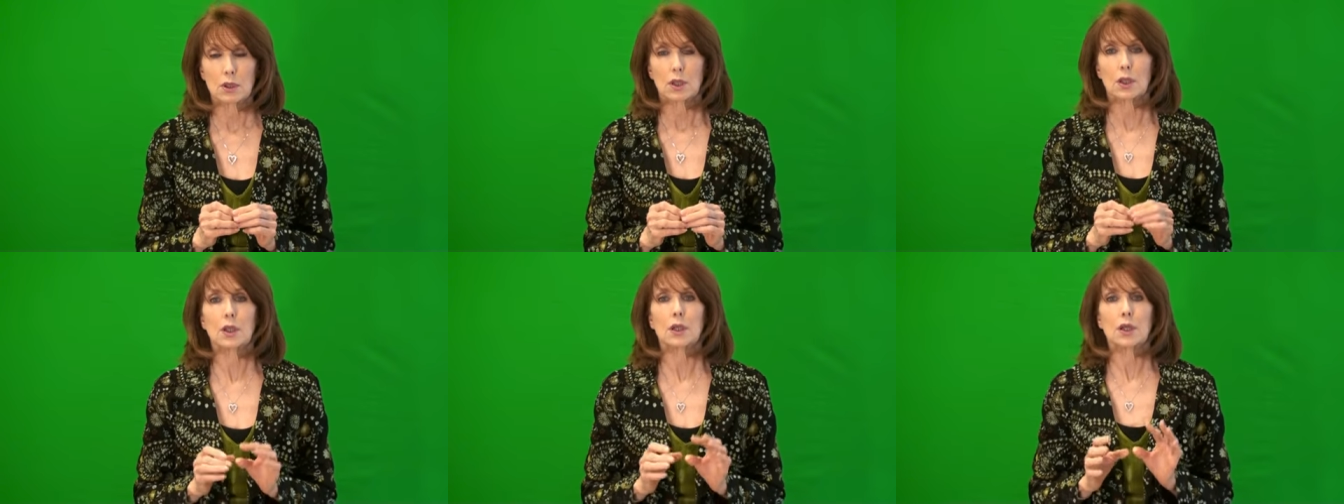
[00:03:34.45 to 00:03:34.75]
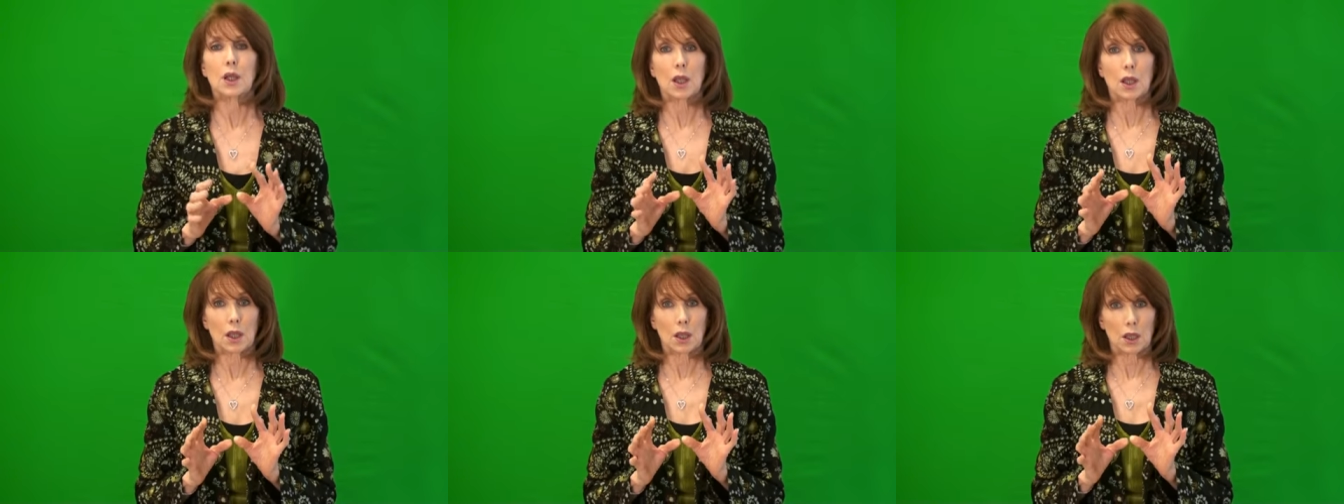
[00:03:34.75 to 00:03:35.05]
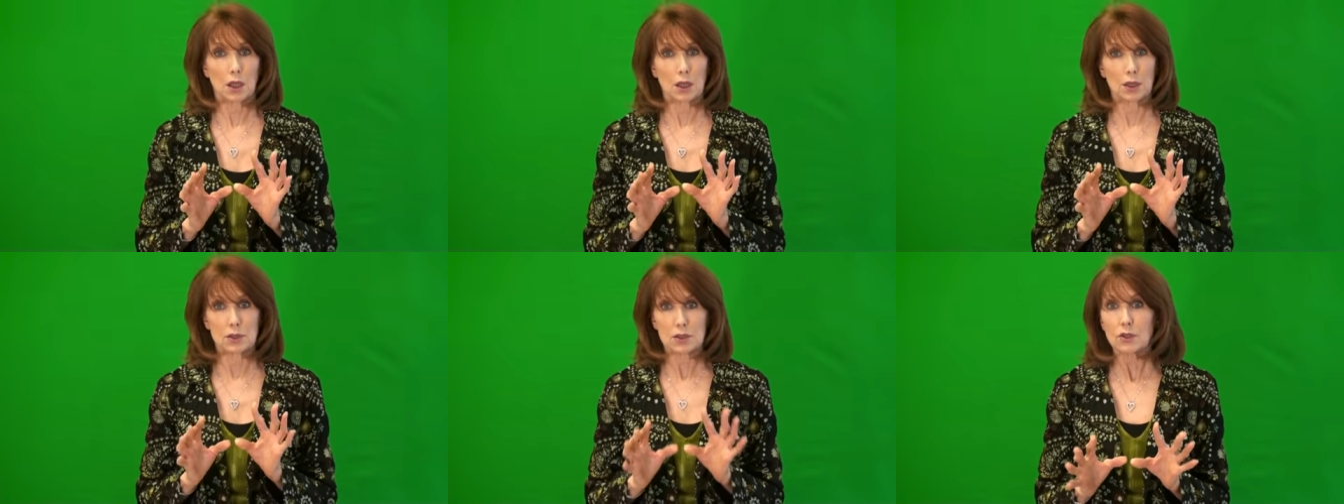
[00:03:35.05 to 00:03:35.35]
in
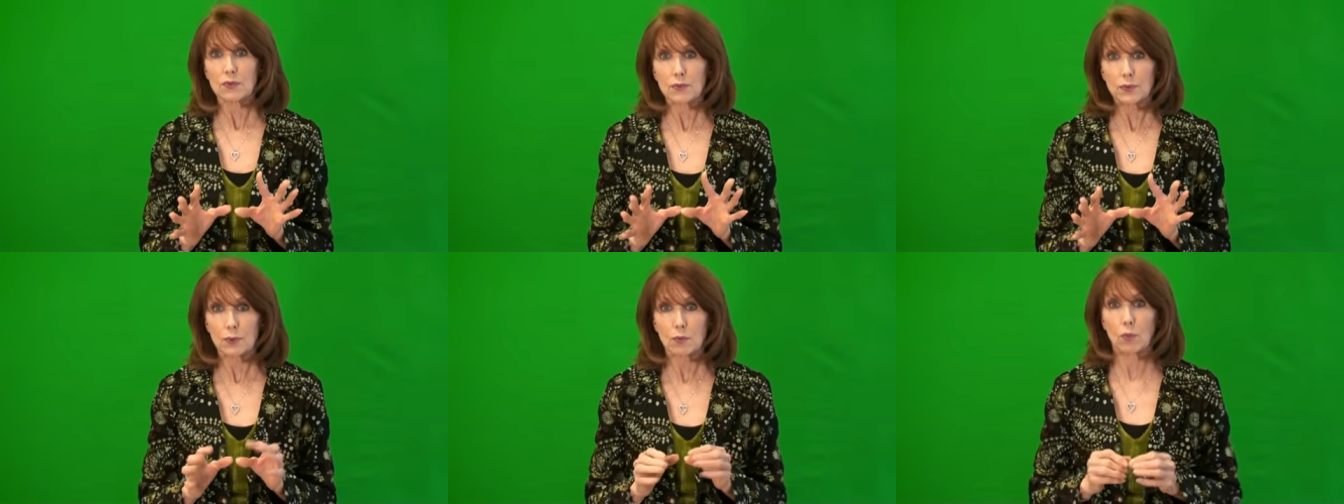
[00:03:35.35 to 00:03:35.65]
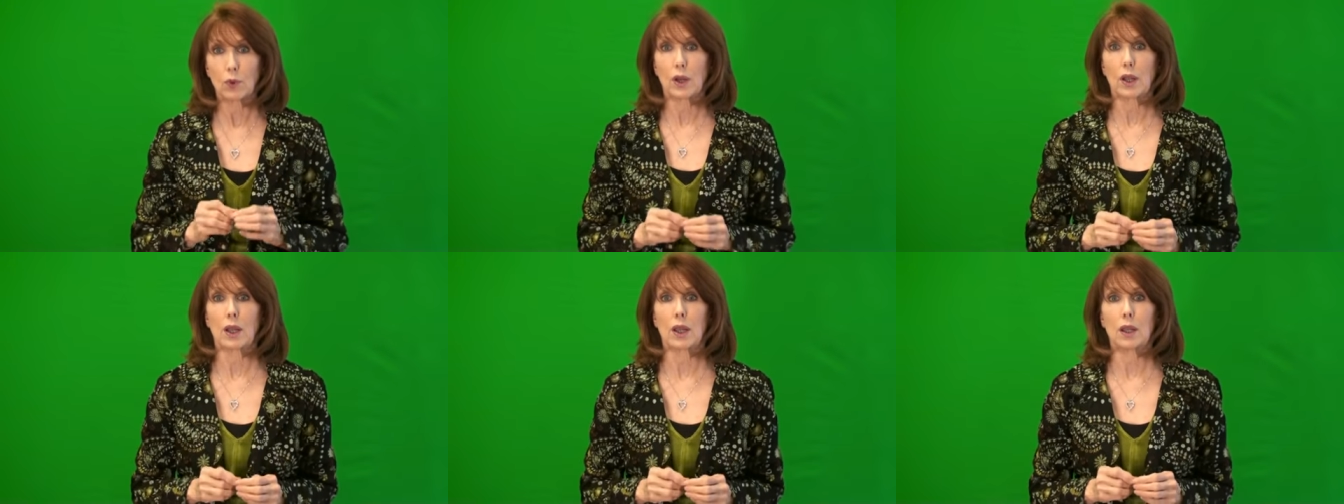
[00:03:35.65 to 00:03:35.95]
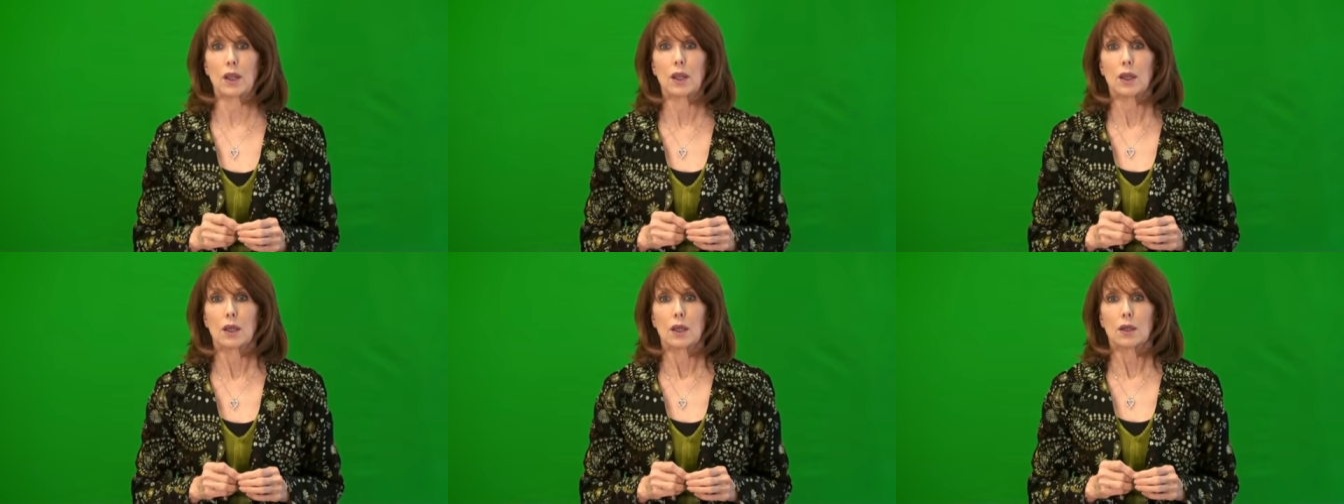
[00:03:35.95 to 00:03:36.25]
a different
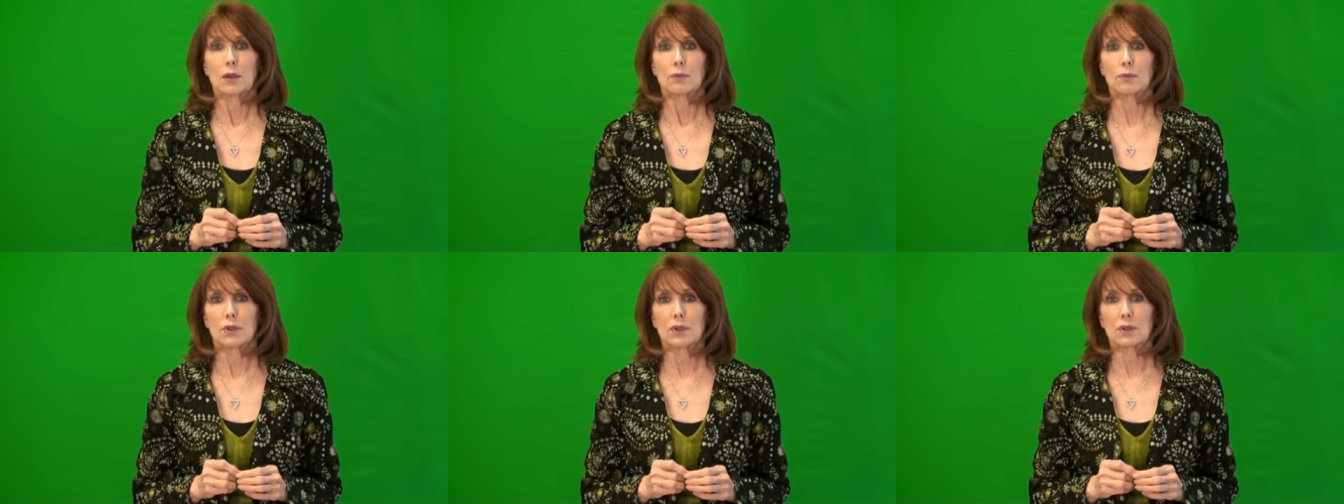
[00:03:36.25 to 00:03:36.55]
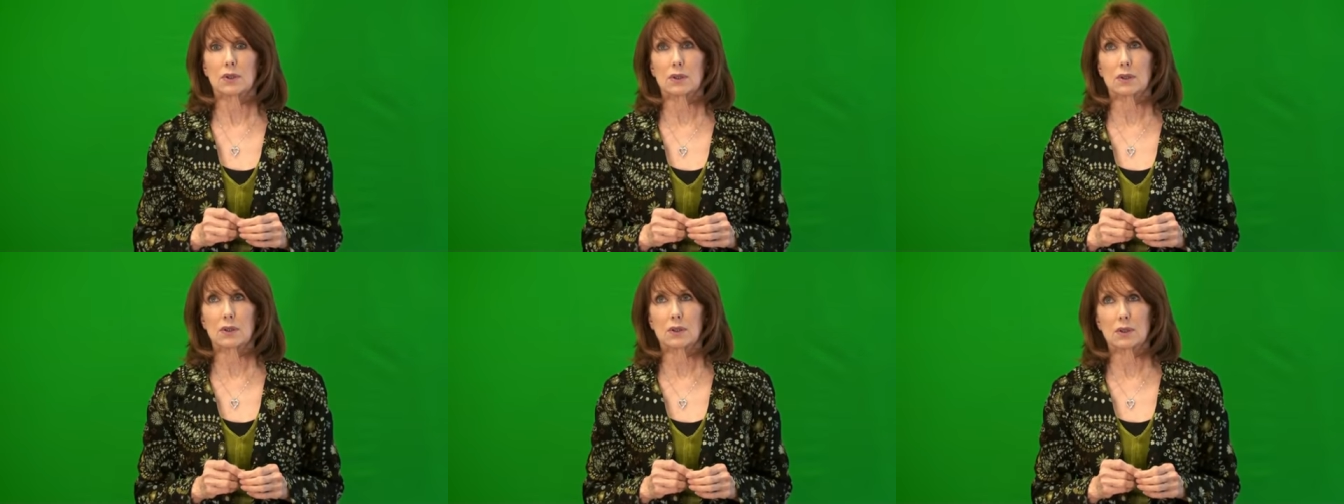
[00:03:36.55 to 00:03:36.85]
way, but